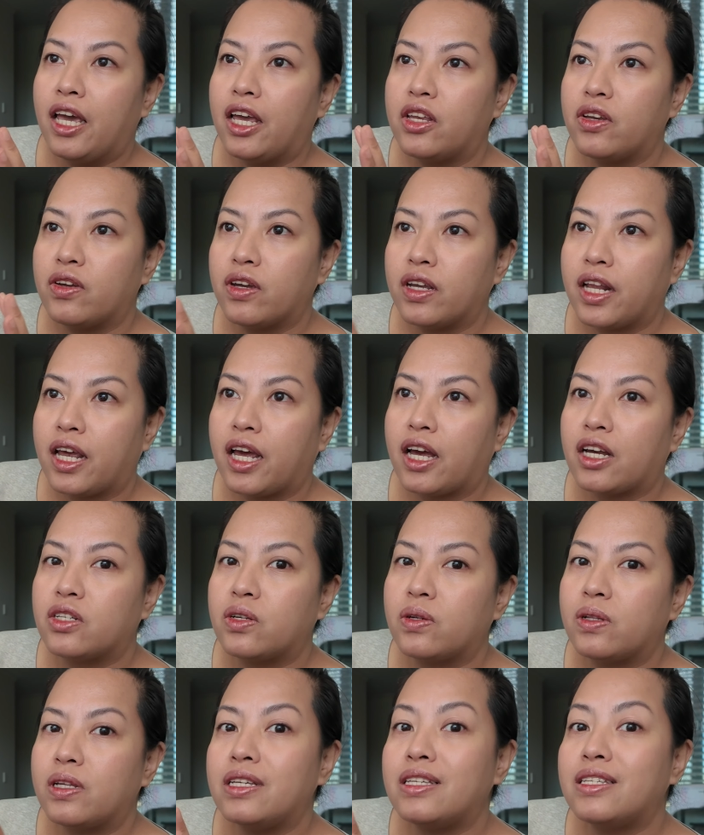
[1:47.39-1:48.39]
and you can
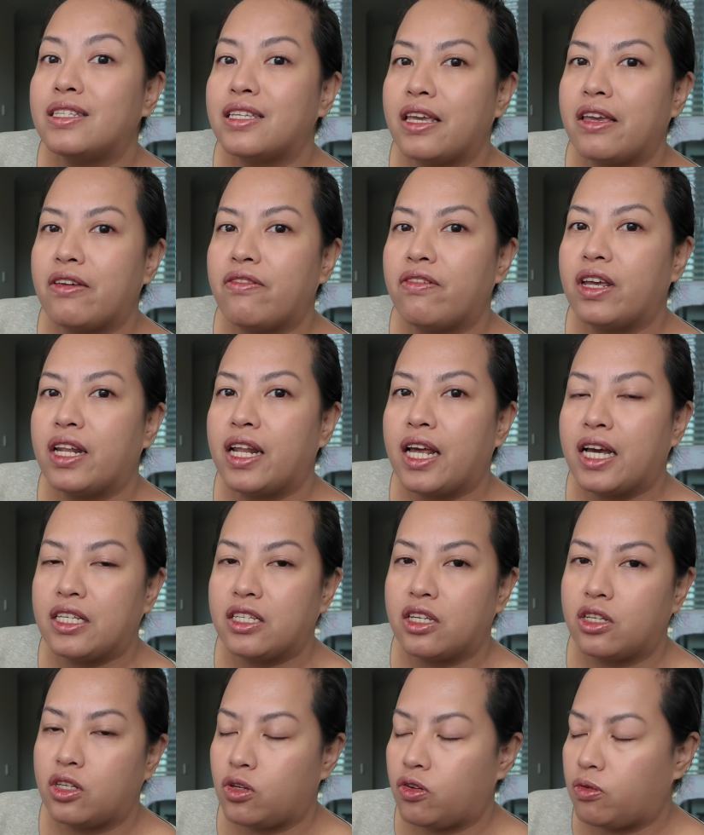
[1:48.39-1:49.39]
actually save it
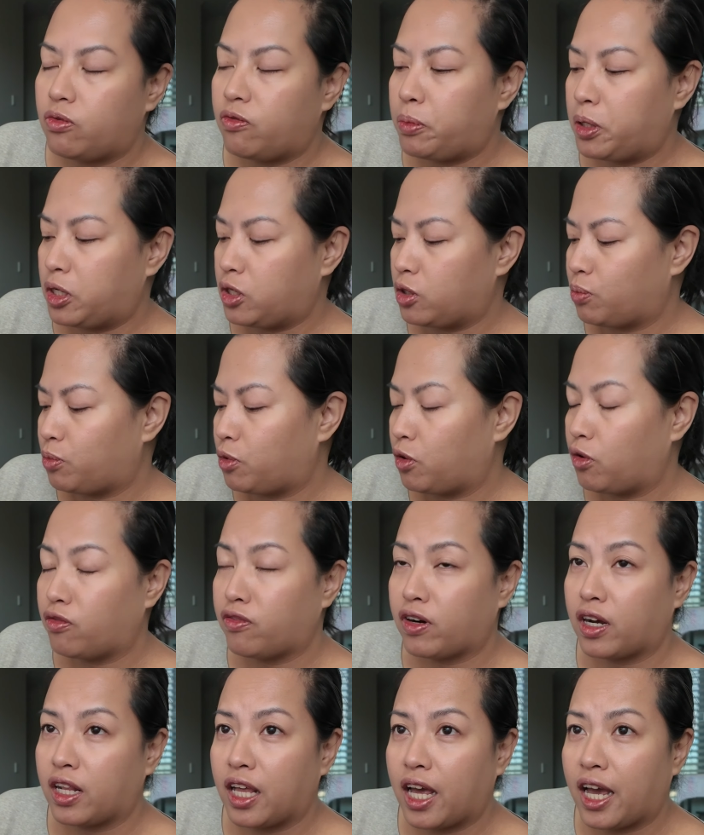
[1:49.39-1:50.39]
as a new picture
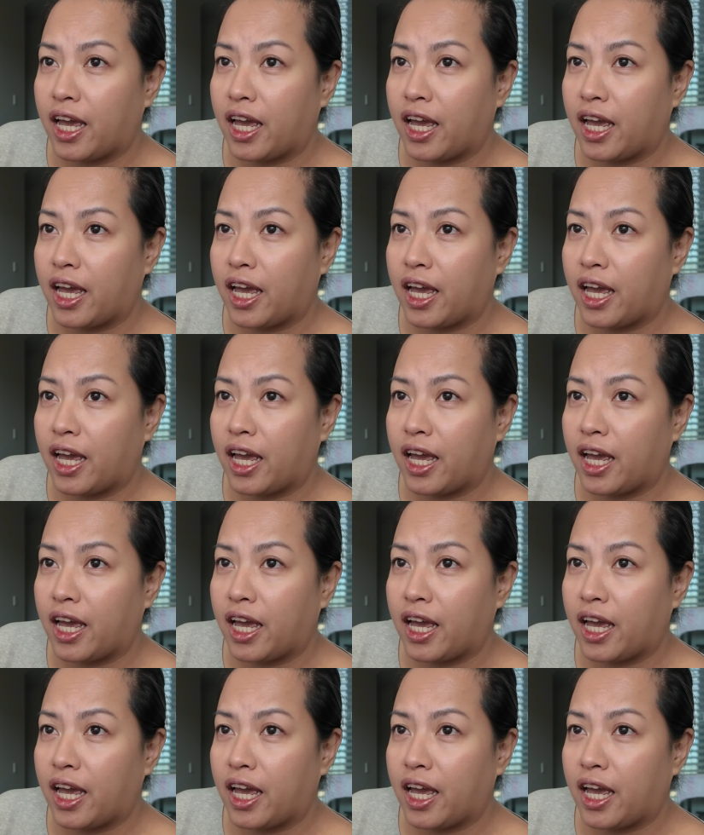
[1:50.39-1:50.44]
profile.